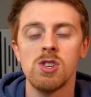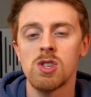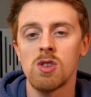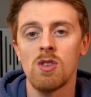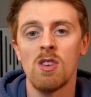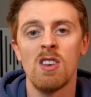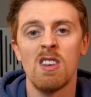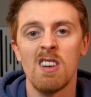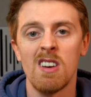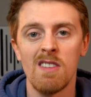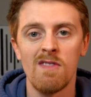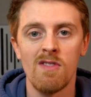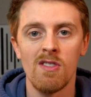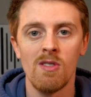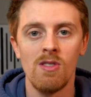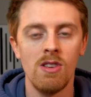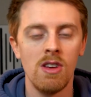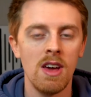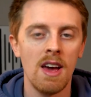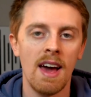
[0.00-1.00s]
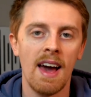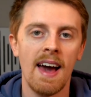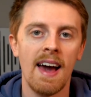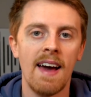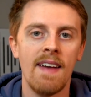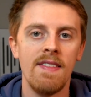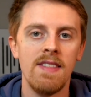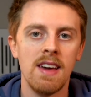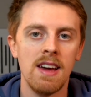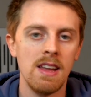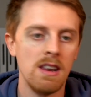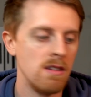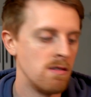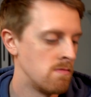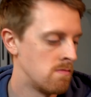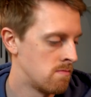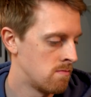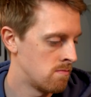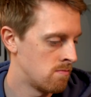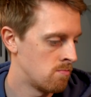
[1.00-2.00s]
just on an iPhone. And
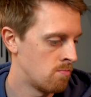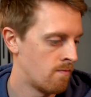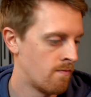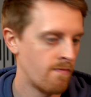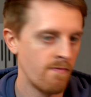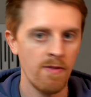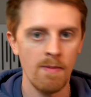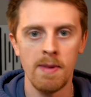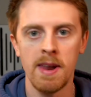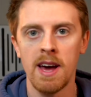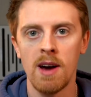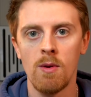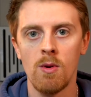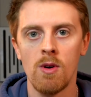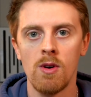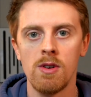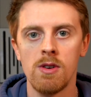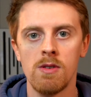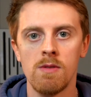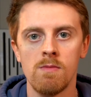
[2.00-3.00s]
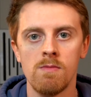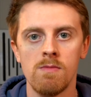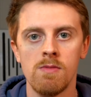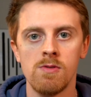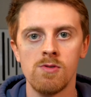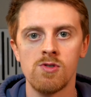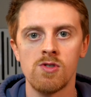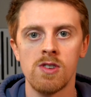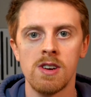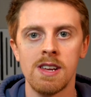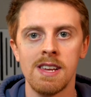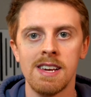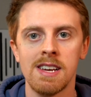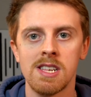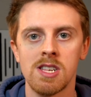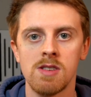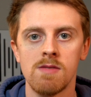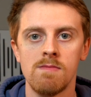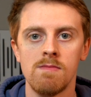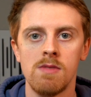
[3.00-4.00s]
then from now on, we'll try
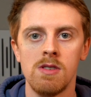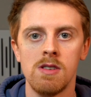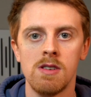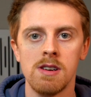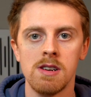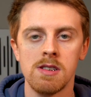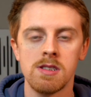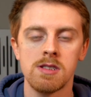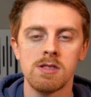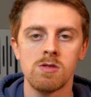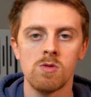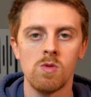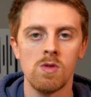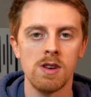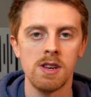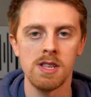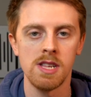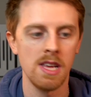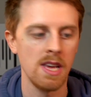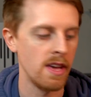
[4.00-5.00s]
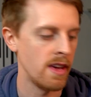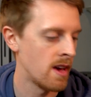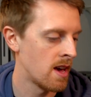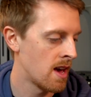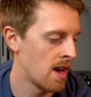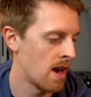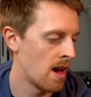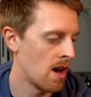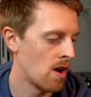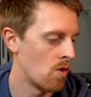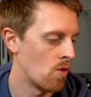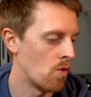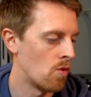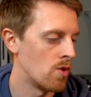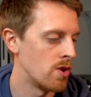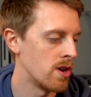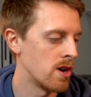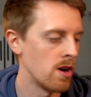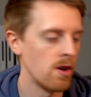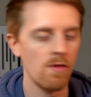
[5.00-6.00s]
and get some nice quality
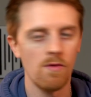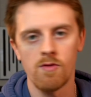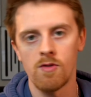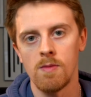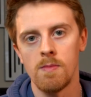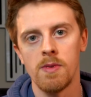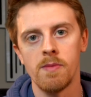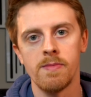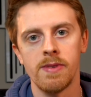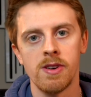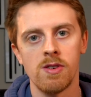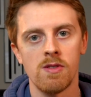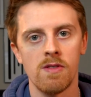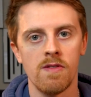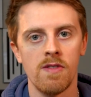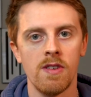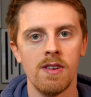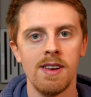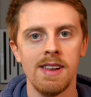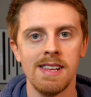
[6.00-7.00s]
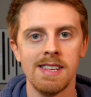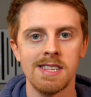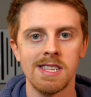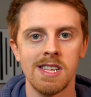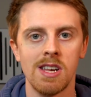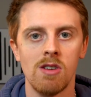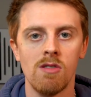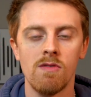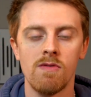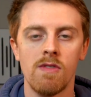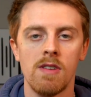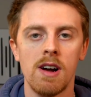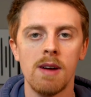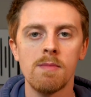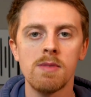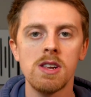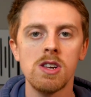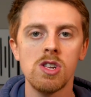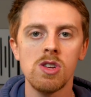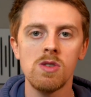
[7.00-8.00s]
audio from the microphone
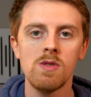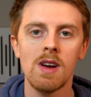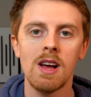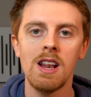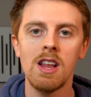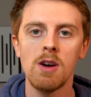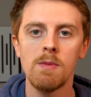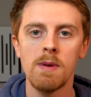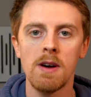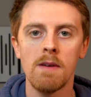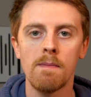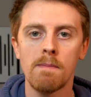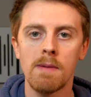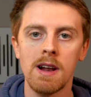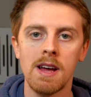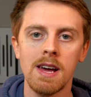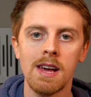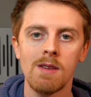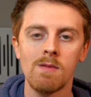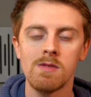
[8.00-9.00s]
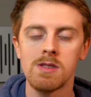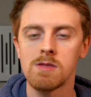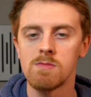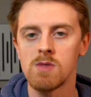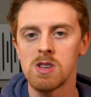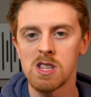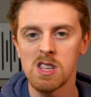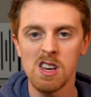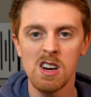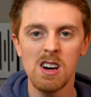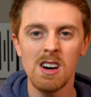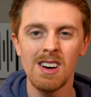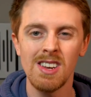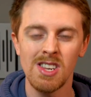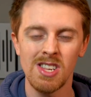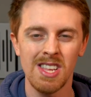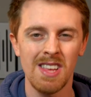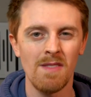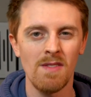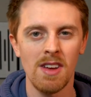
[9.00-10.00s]
itself. I'm going to do a little bit of playing with some
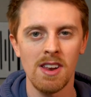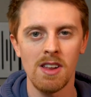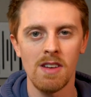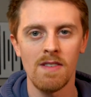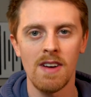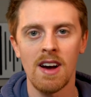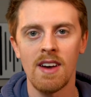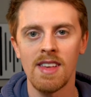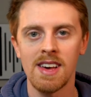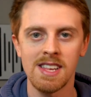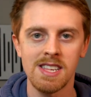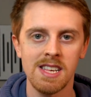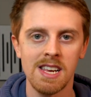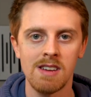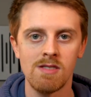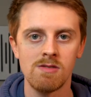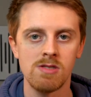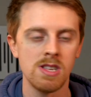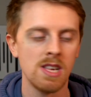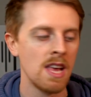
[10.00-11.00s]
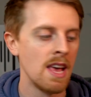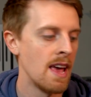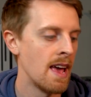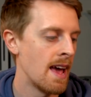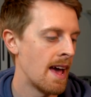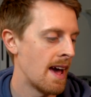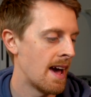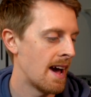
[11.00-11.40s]
guitar, just to give you an idea of how that sounds,